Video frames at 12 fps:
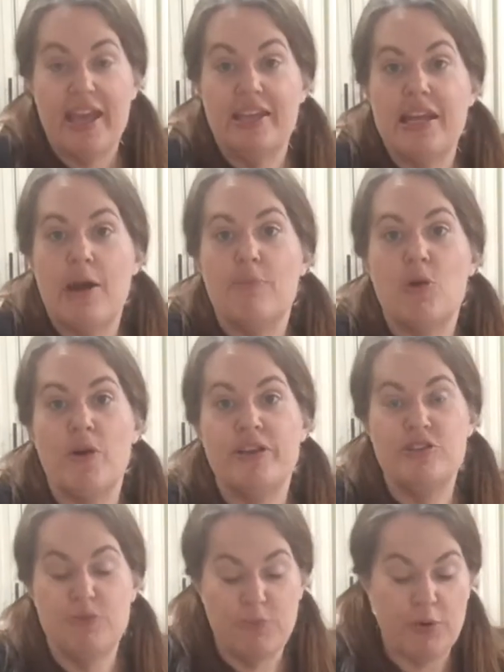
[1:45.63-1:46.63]
I'm going
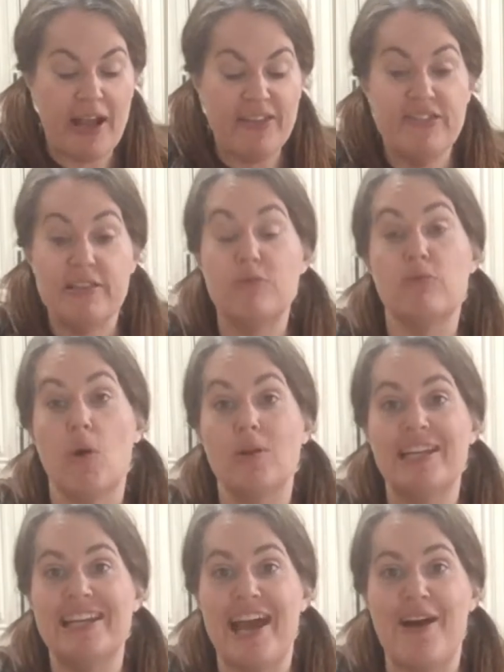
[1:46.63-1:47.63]
to press and roll
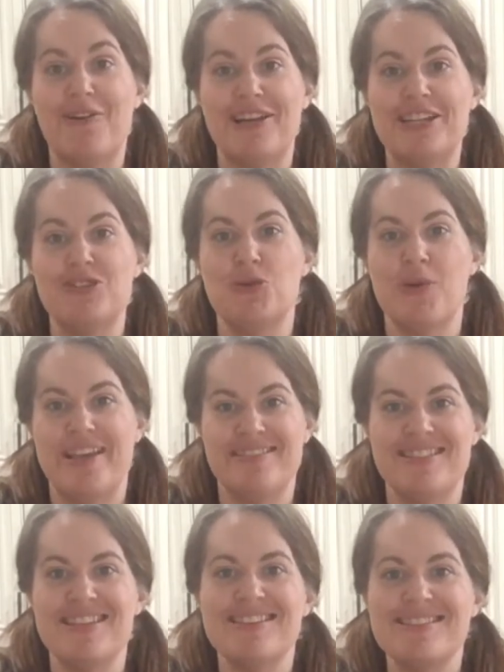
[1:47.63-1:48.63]
it out into a
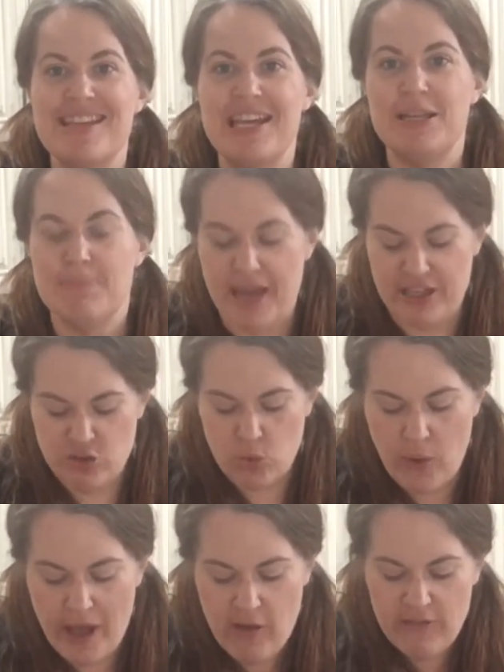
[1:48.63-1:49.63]
16 by
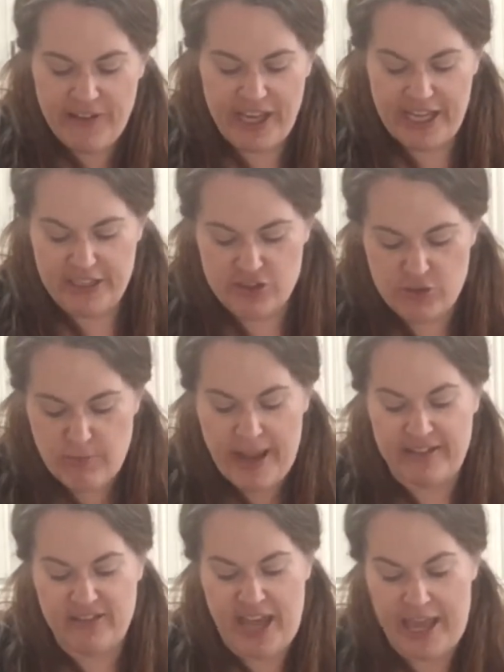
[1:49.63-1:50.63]
12 inch
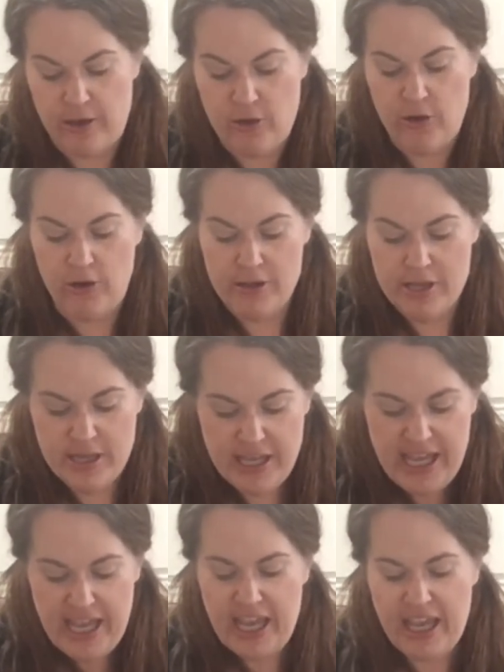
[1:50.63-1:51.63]
rectangle.
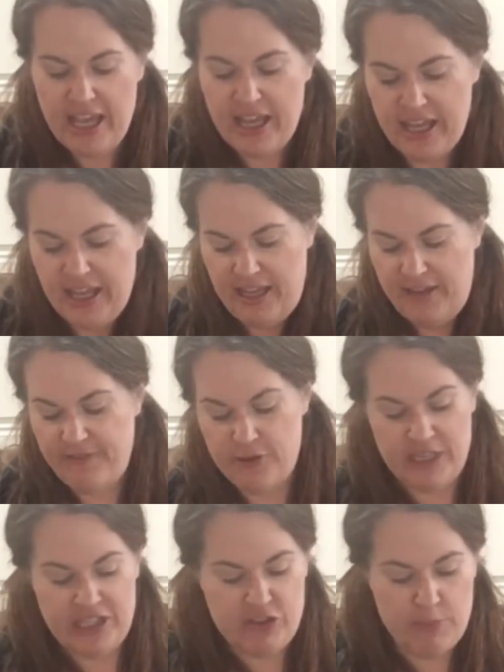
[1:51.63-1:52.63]
If you
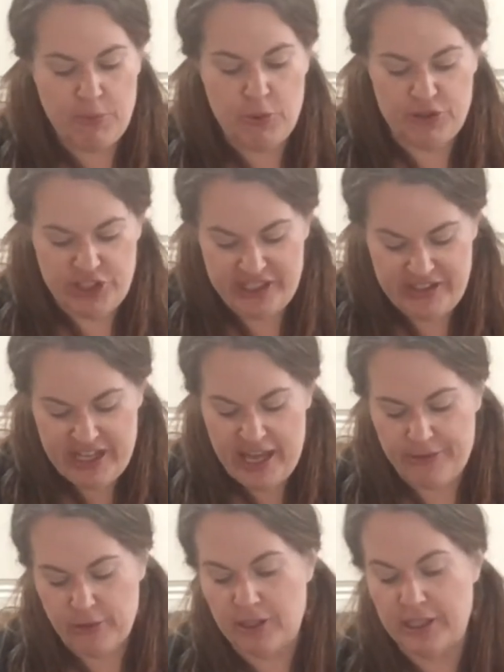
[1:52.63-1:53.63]
need to push it together
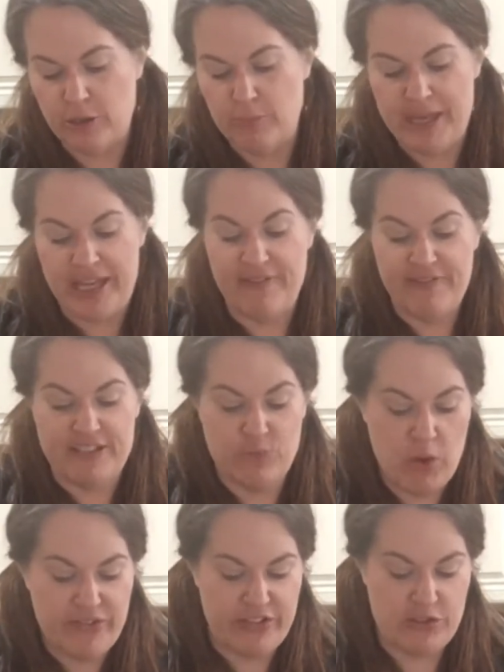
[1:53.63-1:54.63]
a little bit, if it
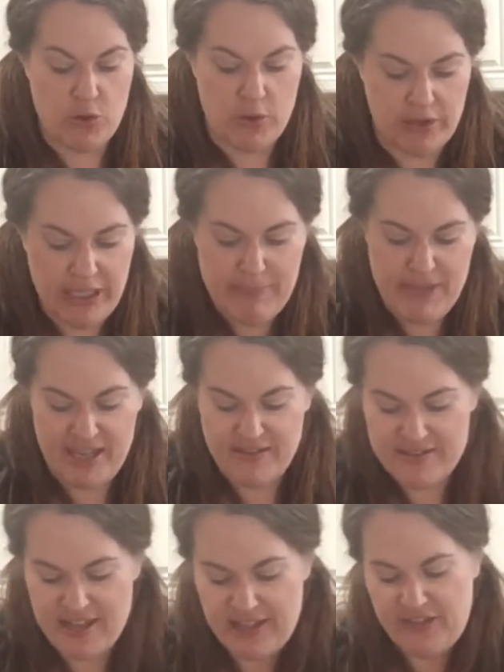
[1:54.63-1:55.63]
wasn't totally mixed,
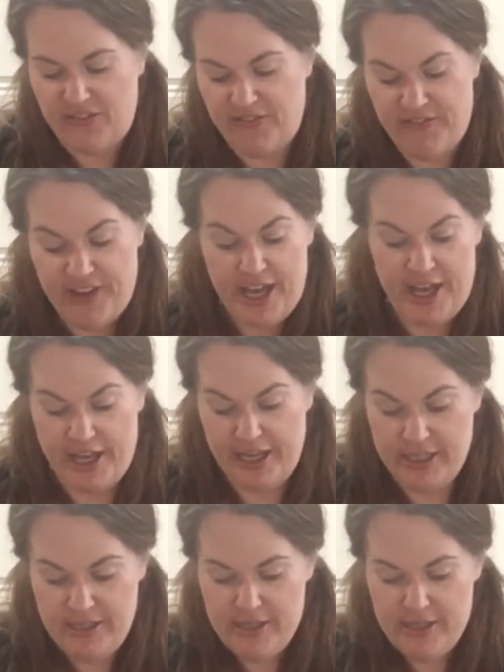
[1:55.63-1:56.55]
that's fine.